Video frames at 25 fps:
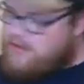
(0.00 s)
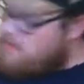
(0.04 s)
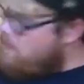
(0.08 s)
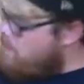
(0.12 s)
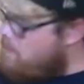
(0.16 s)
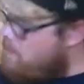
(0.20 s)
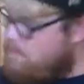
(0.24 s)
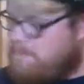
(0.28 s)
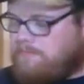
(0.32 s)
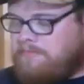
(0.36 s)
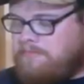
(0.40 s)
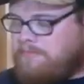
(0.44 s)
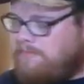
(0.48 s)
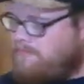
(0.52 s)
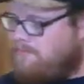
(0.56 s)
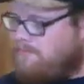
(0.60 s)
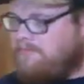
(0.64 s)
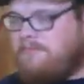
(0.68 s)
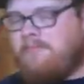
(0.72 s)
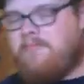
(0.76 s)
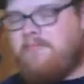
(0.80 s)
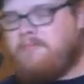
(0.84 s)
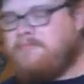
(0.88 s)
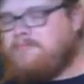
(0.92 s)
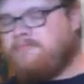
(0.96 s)
Mm.
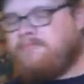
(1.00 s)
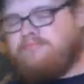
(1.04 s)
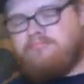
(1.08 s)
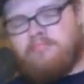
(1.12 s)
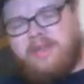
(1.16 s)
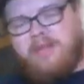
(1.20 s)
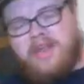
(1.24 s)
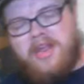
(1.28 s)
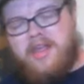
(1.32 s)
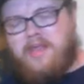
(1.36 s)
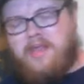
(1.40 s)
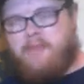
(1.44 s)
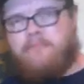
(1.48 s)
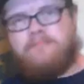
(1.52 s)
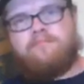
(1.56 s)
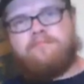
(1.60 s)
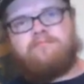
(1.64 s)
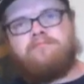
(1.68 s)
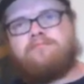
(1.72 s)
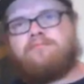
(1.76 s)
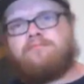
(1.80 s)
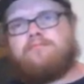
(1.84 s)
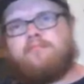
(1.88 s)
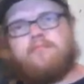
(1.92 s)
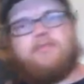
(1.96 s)
Man.
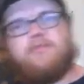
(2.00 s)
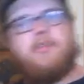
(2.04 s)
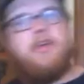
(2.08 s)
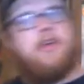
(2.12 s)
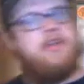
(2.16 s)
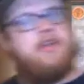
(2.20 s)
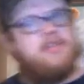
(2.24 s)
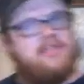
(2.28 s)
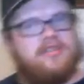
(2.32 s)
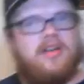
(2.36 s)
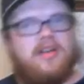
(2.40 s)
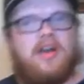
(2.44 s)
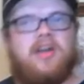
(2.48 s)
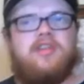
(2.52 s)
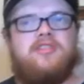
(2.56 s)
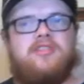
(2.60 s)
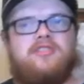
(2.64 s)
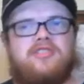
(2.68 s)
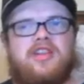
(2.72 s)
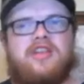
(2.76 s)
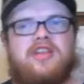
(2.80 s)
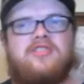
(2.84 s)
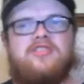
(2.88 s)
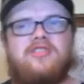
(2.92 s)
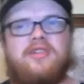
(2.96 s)
You know how you
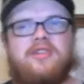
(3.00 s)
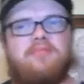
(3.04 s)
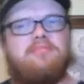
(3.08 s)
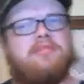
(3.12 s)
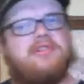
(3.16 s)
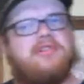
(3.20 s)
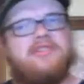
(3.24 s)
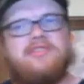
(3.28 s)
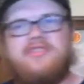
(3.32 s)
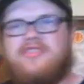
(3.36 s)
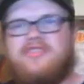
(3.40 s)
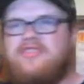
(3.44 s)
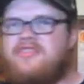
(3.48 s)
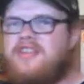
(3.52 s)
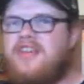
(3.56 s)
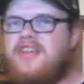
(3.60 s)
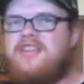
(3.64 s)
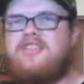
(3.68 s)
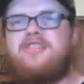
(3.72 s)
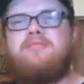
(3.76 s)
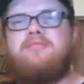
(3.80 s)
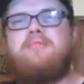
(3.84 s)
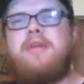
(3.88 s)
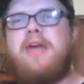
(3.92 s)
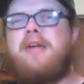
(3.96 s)
taste something and it just takes
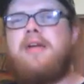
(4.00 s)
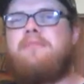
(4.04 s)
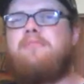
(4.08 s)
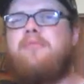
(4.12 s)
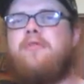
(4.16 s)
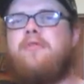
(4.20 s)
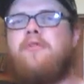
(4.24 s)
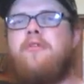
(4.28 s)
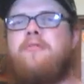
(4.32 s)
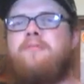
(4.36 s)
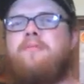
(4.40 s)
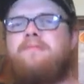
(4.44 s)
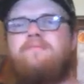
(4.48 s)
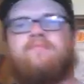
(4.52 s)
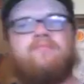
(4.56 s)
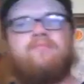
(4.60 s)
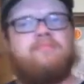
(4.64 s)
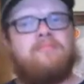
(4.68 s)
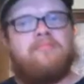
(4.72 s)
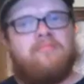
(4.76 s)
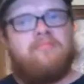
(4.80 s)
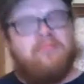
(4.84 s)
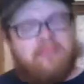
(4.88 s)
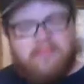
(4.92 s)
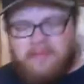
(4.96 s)
you back, boy?
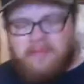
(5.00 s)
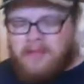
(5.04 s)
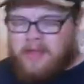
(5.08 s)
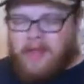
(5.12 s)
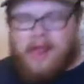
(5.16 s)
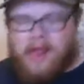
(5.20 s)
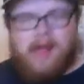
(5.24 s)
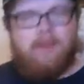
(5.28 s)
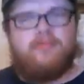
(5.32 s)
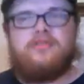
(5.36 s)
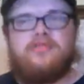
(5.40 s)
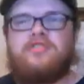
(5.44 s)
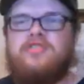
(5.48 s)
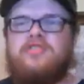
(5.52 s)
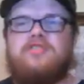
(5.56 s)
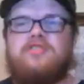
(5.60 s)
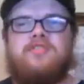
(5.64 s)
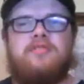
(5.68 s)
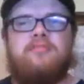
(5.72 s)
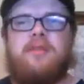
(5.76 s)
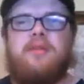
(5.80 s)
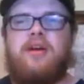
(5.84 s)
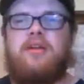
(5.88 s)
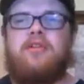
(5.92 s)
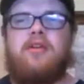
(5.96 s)
I was just in
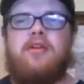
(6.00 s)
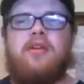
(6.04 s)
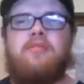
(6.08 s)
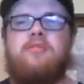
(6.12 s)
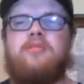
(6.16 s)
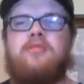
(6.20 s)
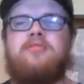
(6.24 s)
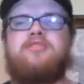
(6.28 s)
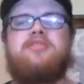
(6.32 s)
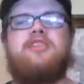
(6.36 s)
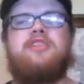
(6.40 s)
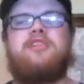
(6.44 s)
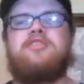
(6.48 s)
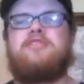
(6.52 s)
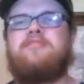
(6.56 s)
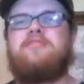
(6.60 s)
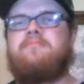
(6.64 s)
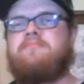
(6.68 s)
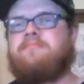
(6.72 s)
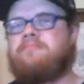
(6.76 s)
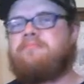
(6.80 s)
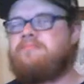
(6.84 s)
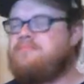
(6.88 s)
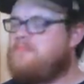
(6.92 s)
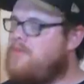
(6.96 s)
my grandma's kitchen.
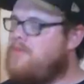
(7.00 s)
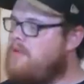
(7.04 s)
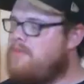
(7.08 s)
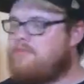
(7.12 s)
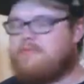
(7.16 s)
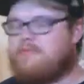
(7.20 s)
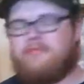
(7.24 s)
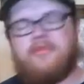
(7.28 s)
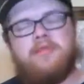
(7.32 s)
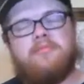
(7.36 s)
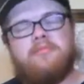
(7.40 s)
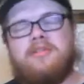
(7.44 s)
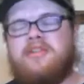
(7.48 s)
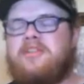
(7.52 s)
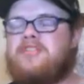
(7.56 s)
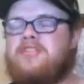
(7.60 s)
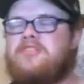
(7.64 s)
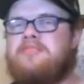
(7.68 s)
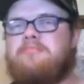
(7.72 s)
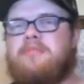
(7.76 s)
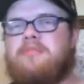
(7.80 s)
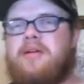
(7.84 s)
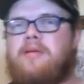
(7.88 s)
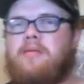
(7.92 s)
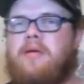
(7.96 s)
Reminiscing,
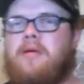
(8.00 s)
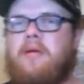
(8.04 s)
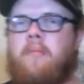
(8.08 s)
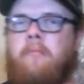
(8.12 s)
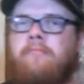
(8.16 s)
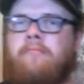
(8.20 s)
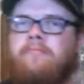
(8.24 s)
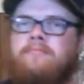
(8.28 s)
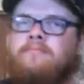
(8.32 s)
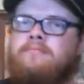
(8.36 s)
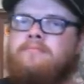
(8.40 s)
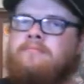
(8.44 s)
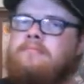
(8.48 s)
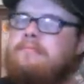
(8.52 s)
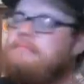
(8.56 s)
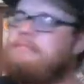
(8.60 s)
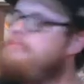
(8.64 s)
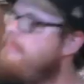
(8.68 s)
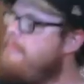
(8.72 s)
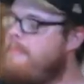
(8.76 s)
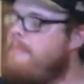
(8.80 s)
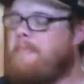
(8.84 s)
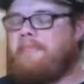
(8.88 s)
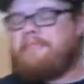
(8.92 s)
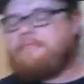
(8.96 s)
baby.
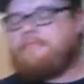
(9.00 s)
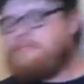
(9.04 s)
Mmm.